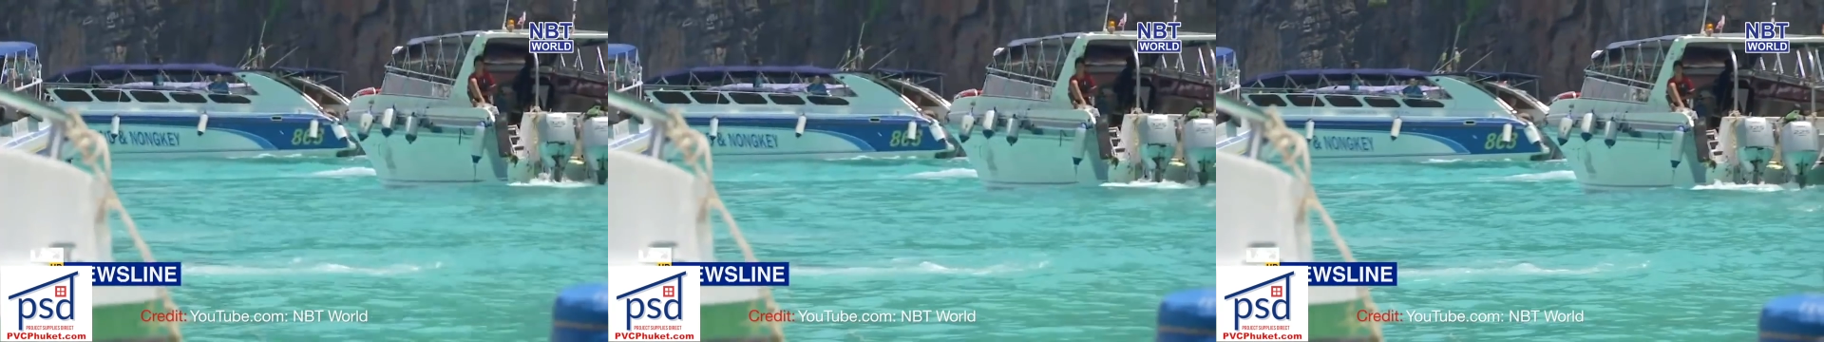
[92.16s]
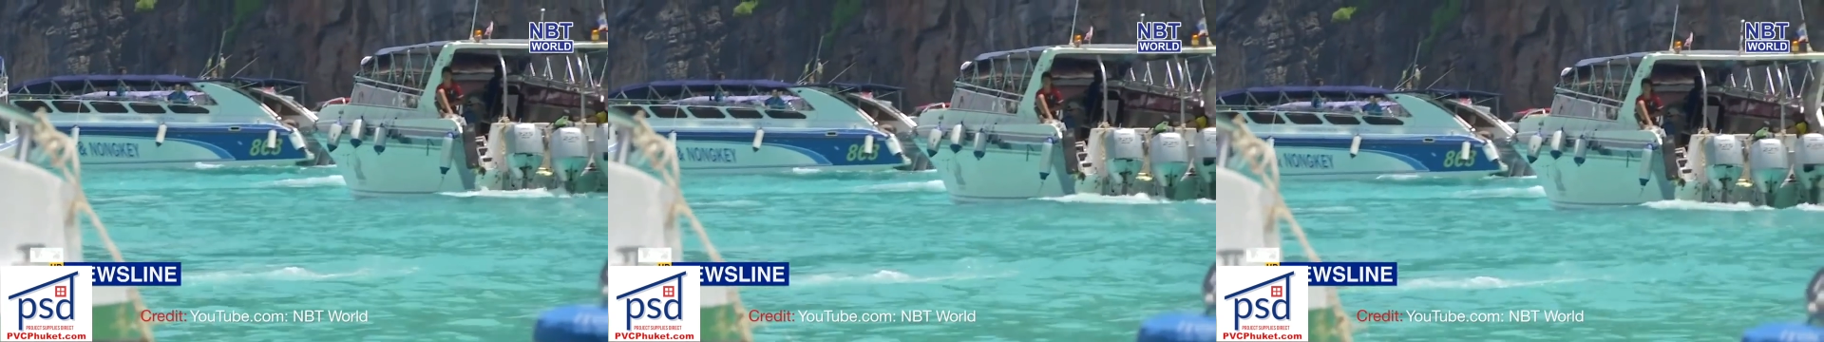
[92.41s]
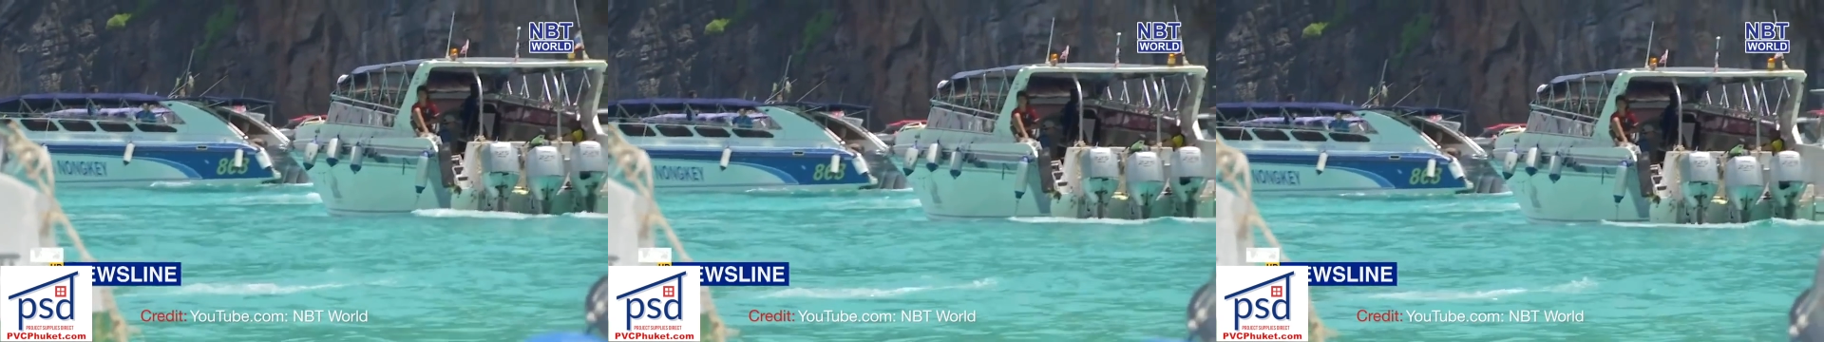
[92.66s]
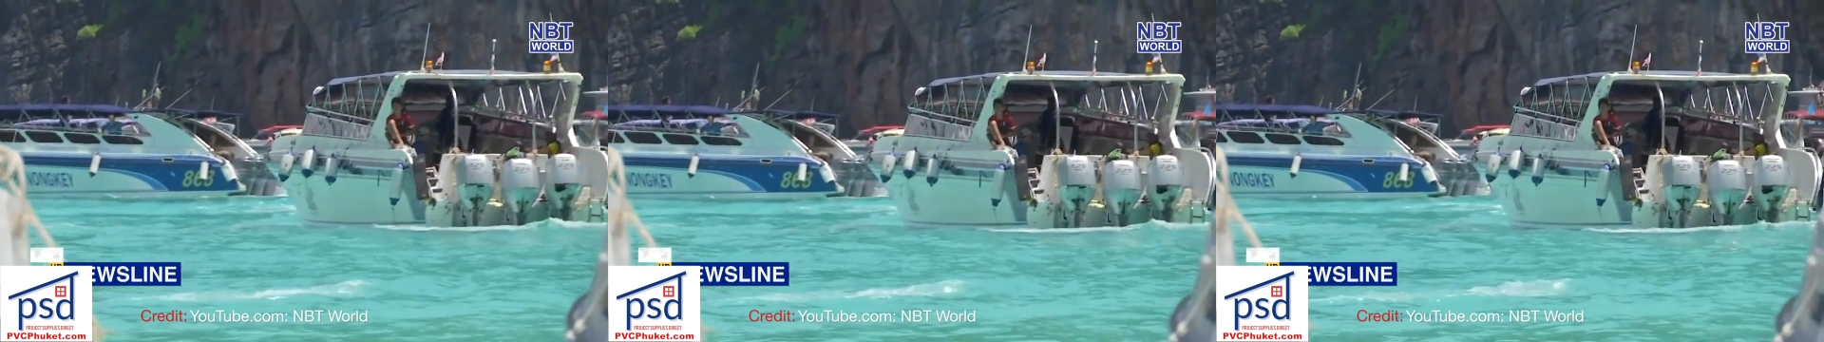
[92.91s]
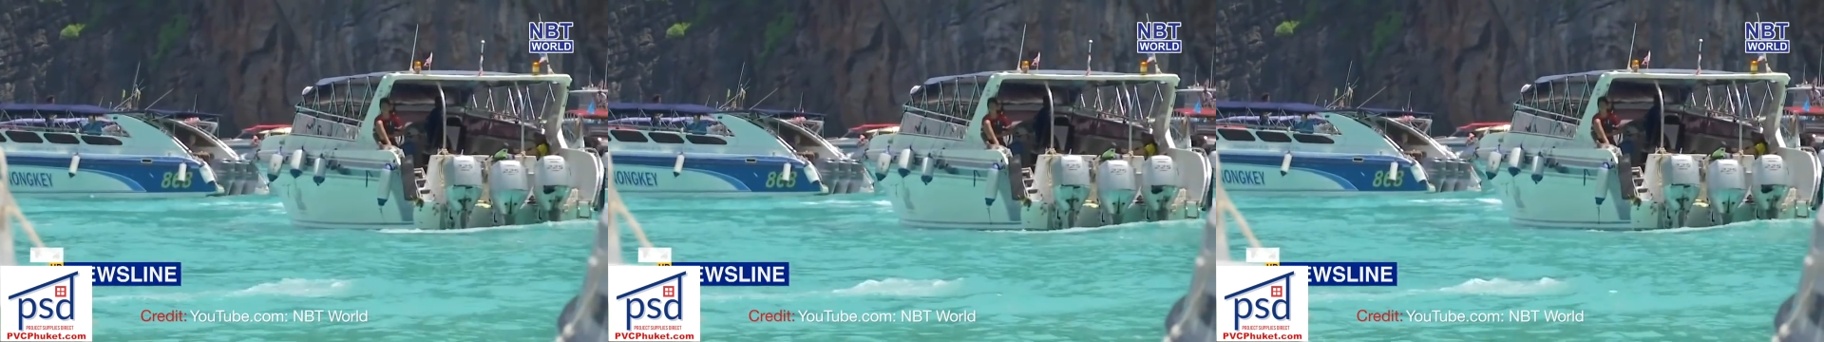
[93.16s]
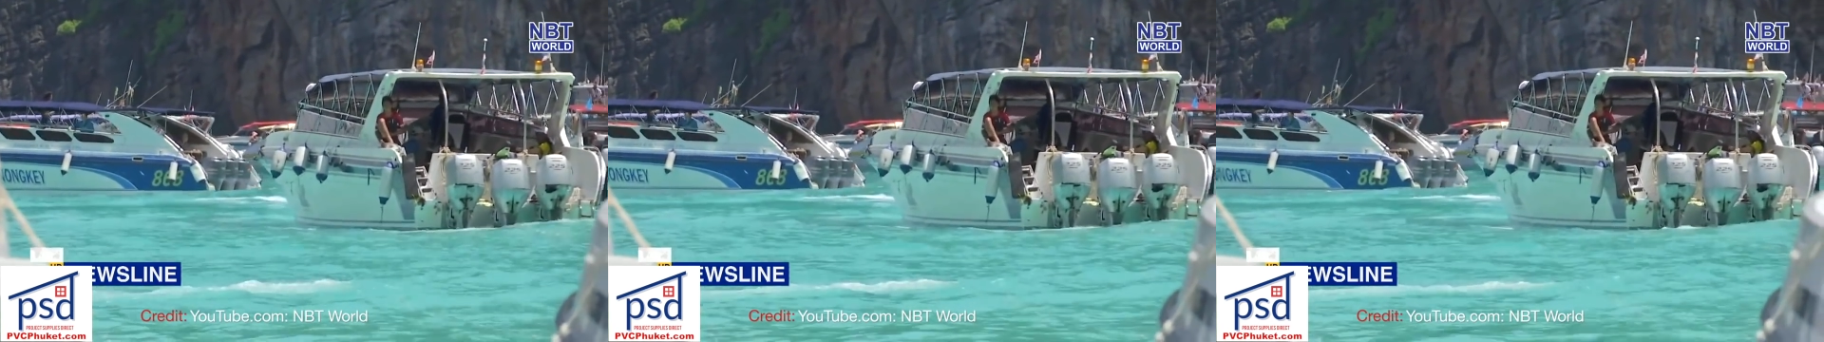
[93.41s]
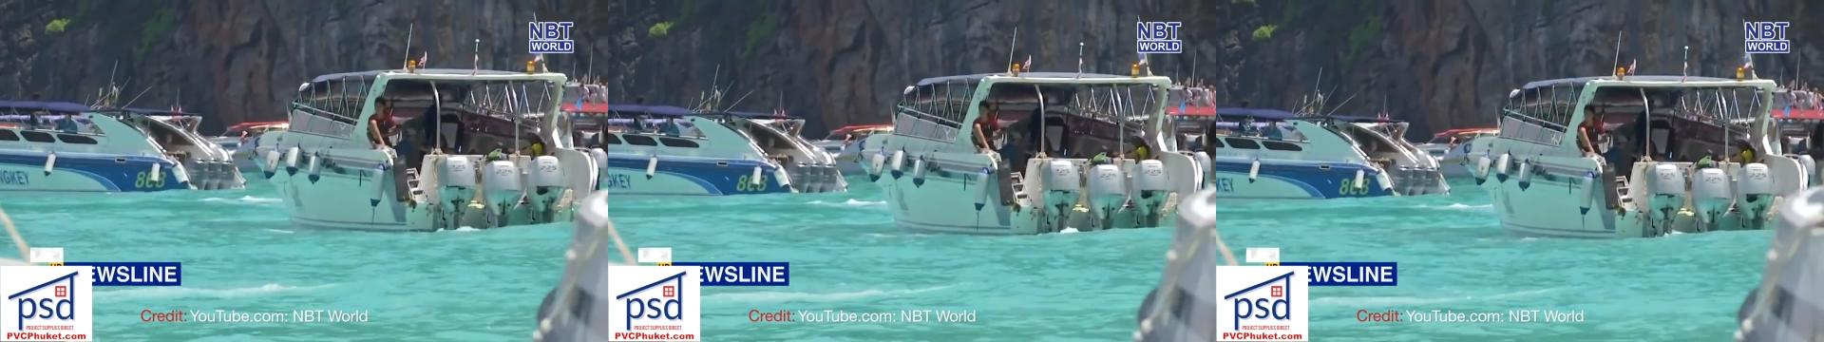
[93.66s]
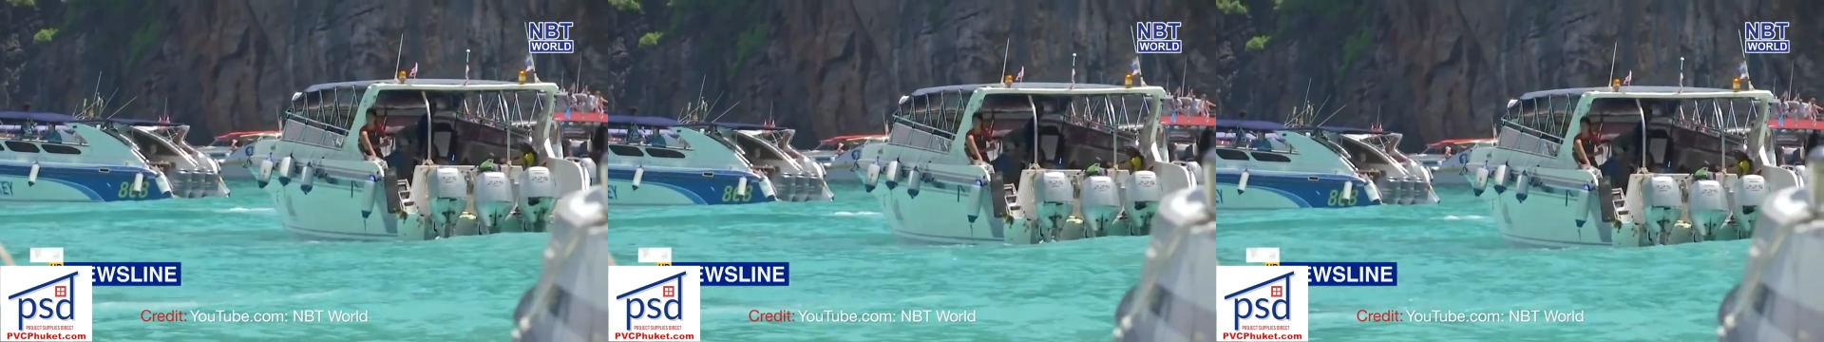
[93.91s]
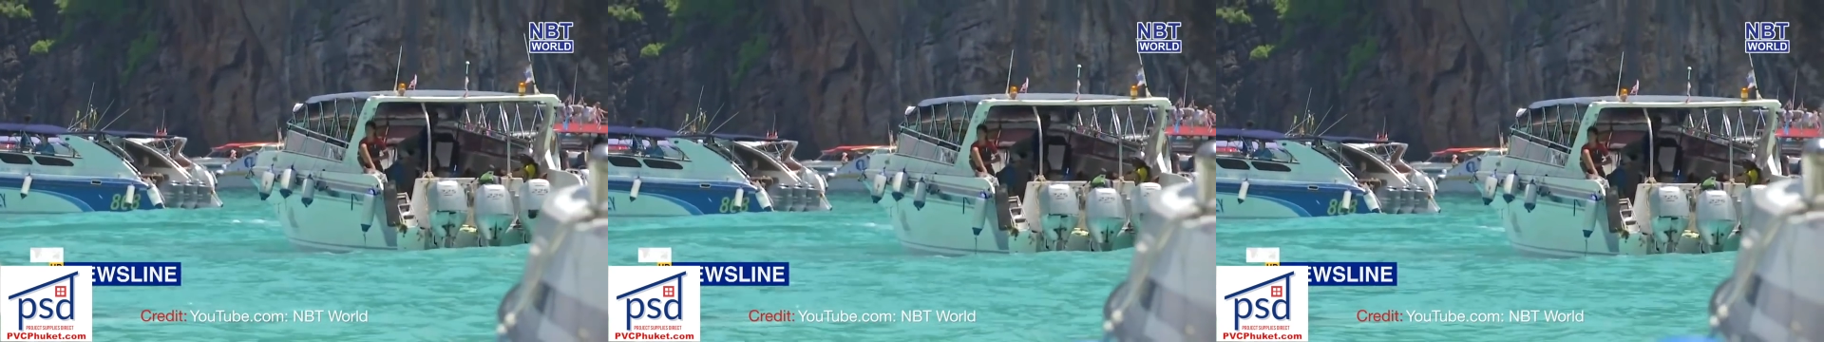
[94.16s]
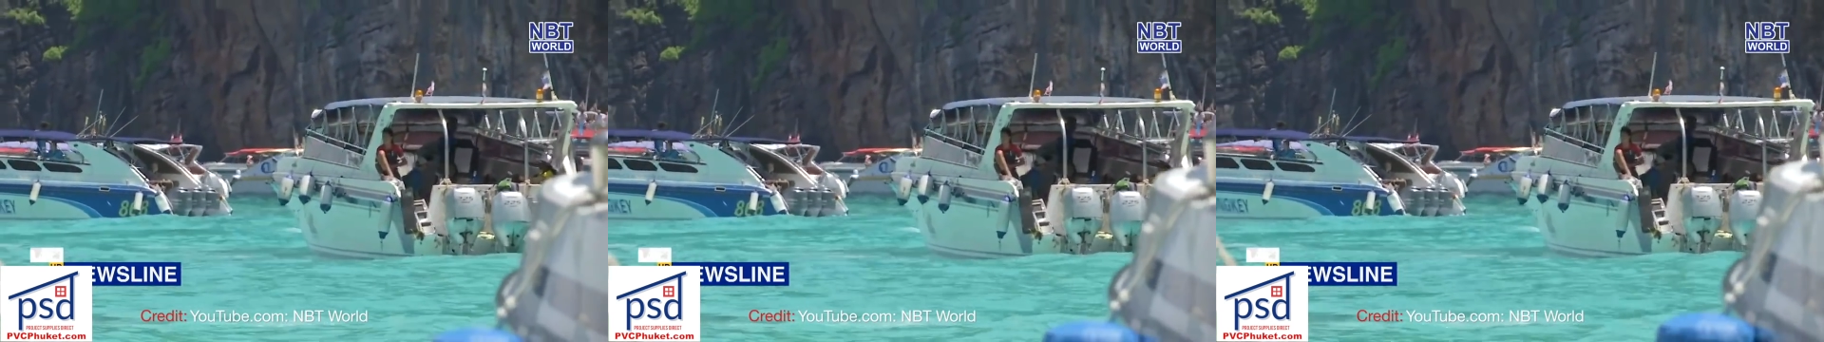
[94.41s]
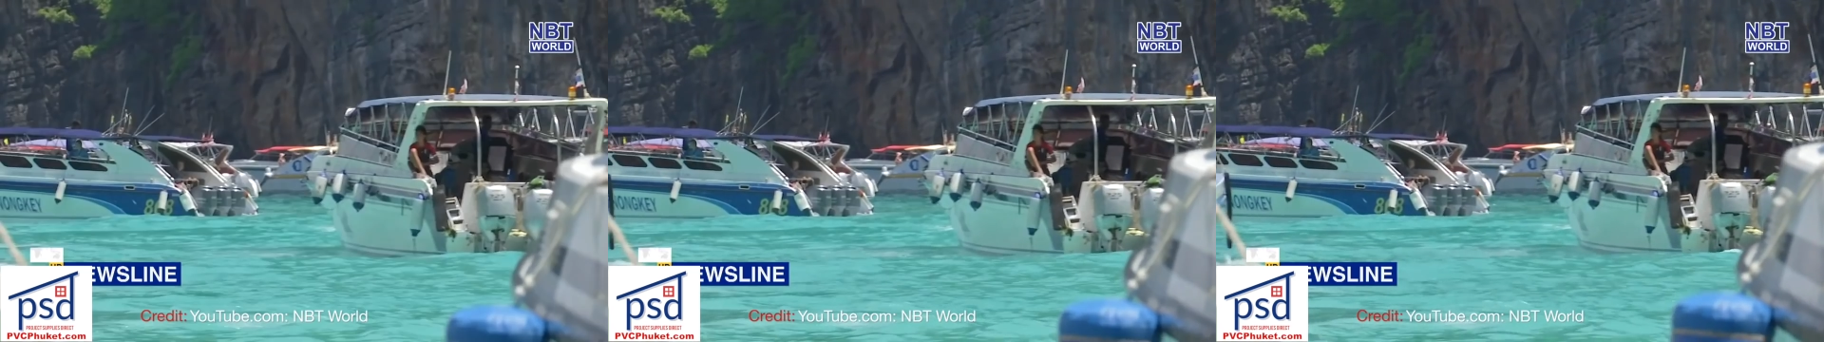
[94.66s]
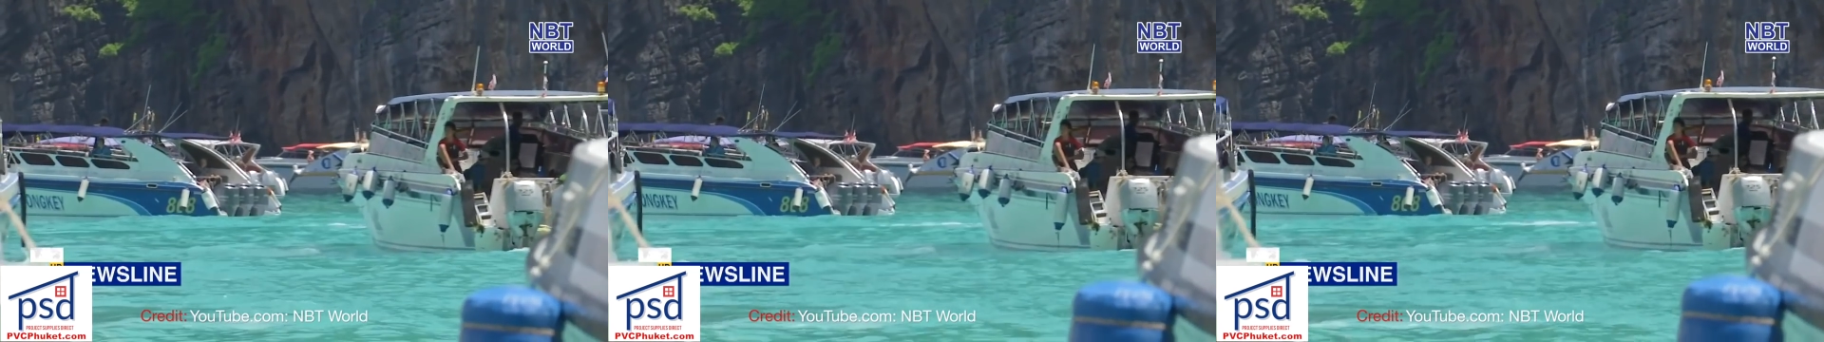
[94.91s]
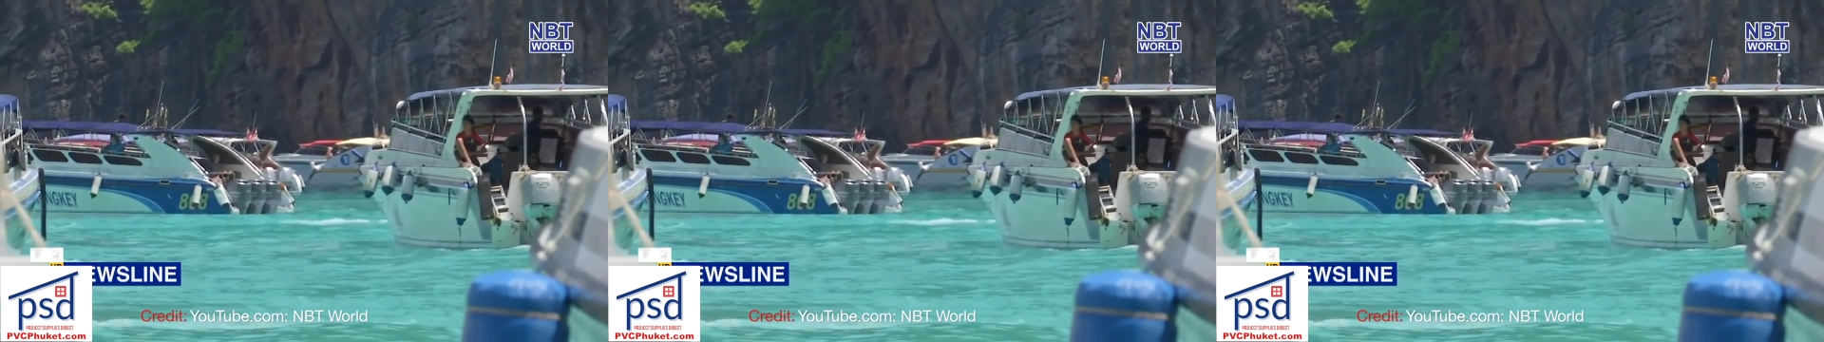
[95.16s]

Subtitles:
[unreadable: no face in view]